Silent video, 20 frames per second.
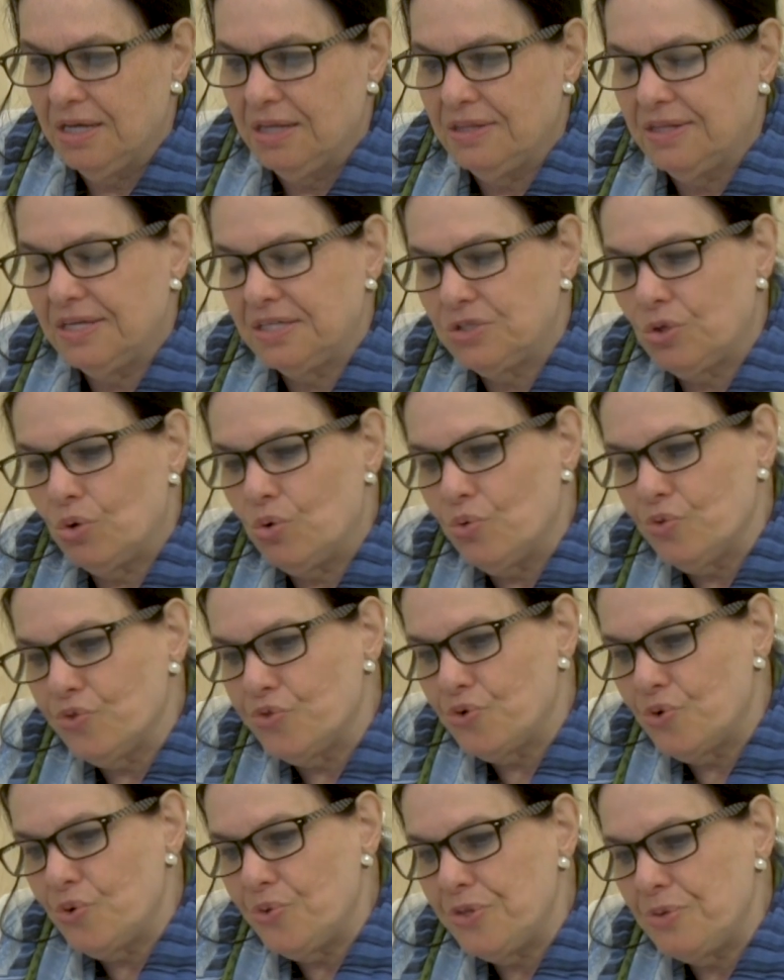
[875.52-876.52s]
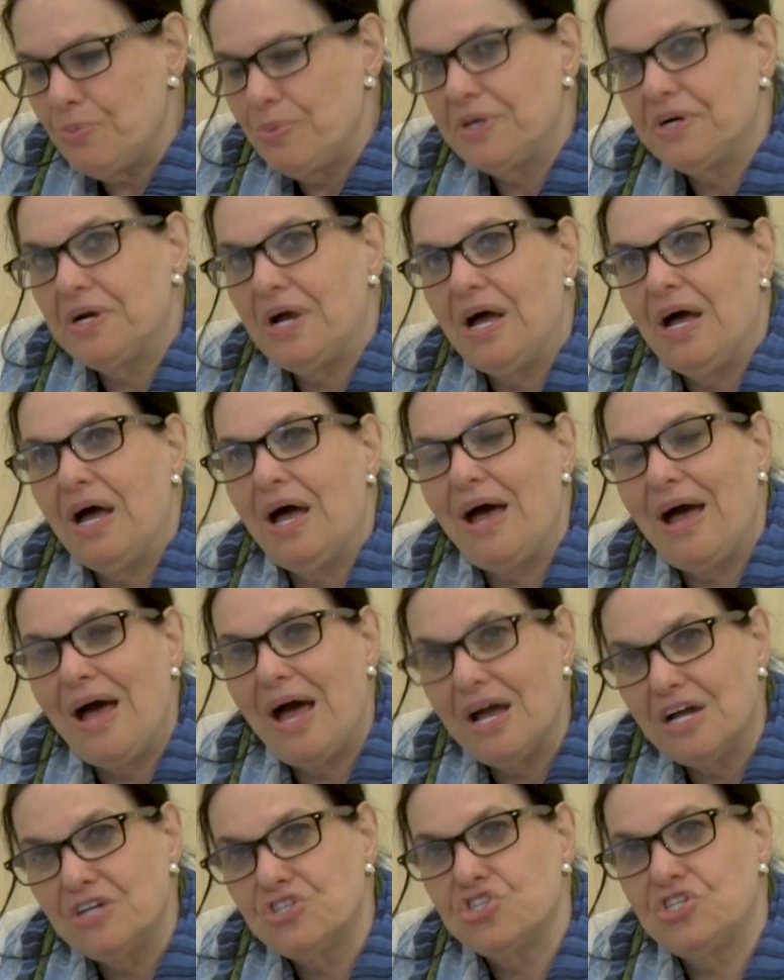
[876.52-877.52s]
that although they were
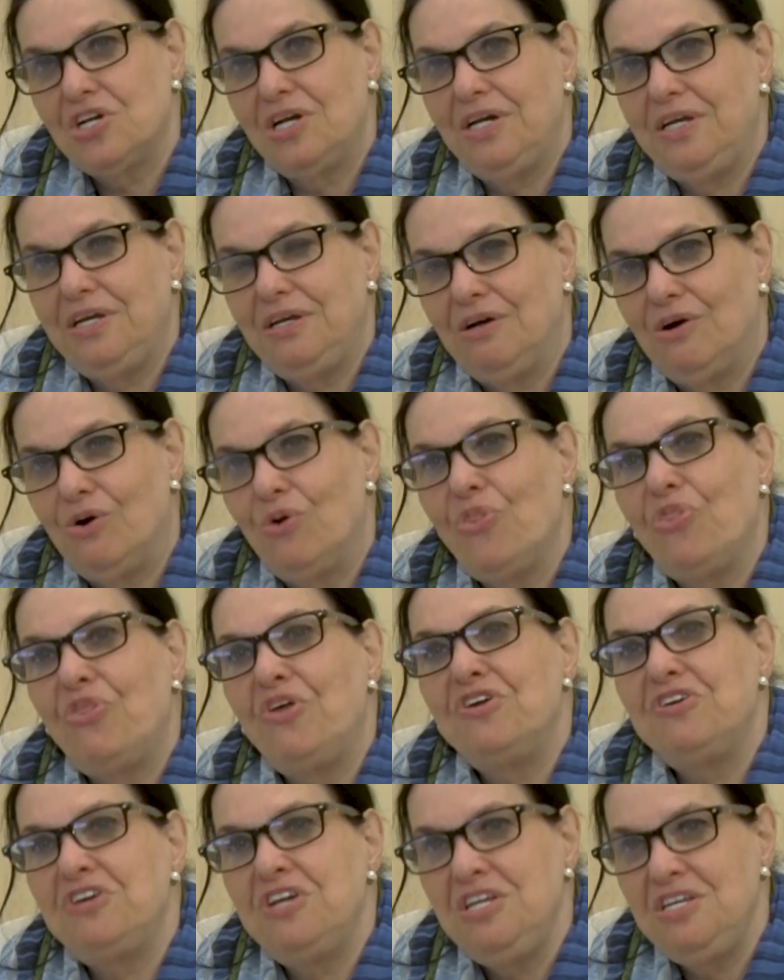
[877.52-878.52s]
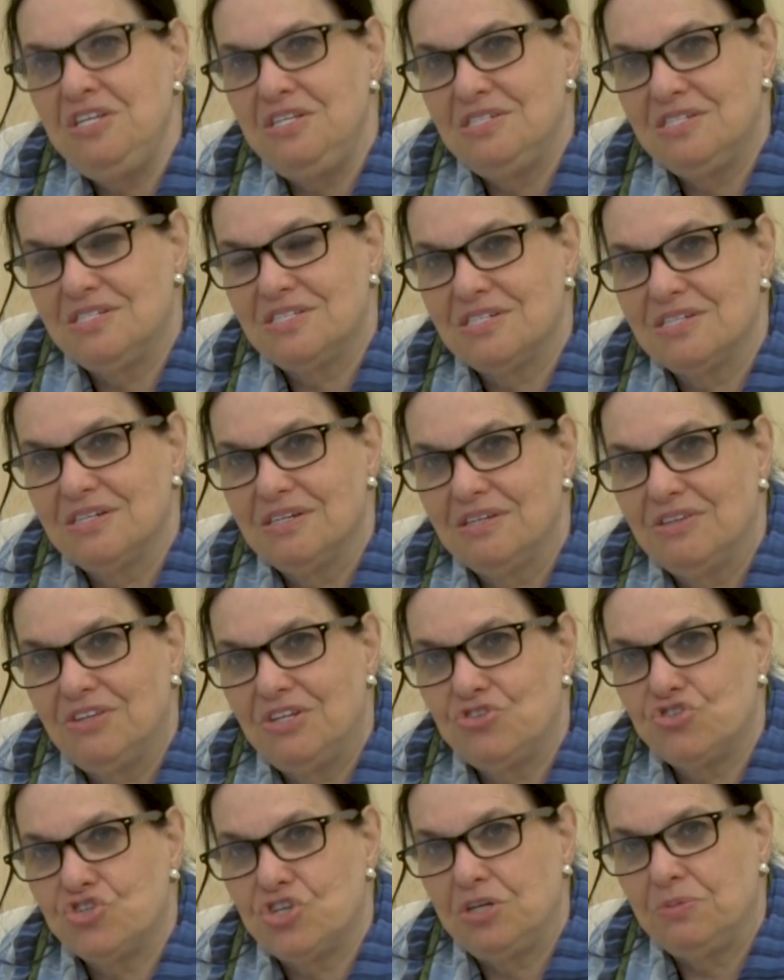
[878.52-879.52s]
actually on their knees, the
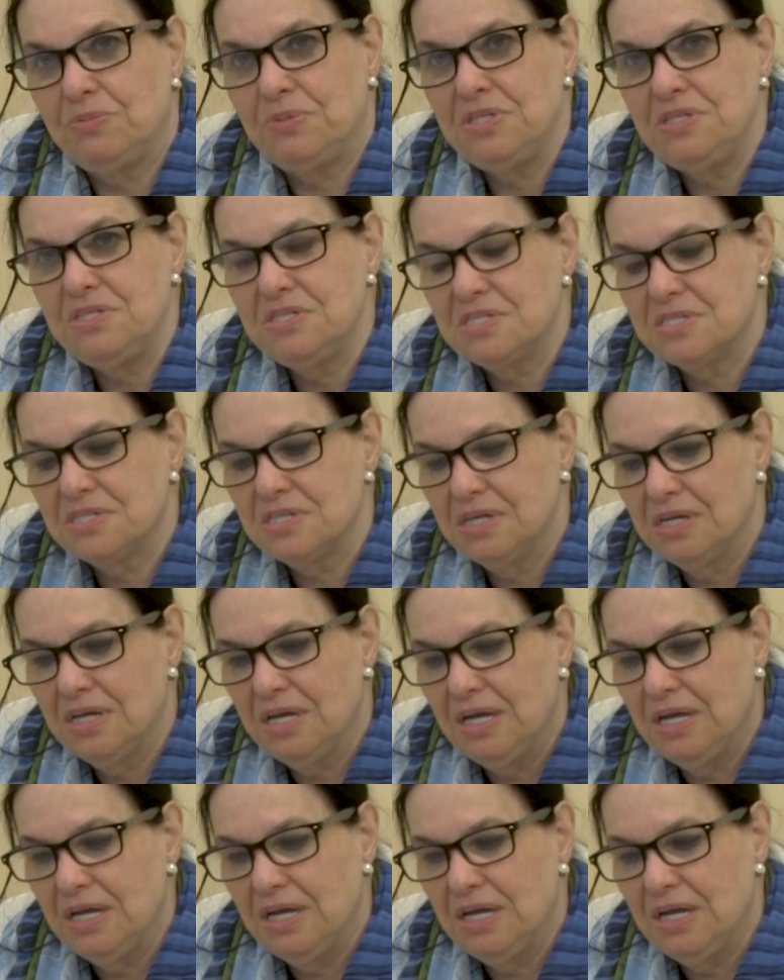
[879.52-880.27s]
Germans,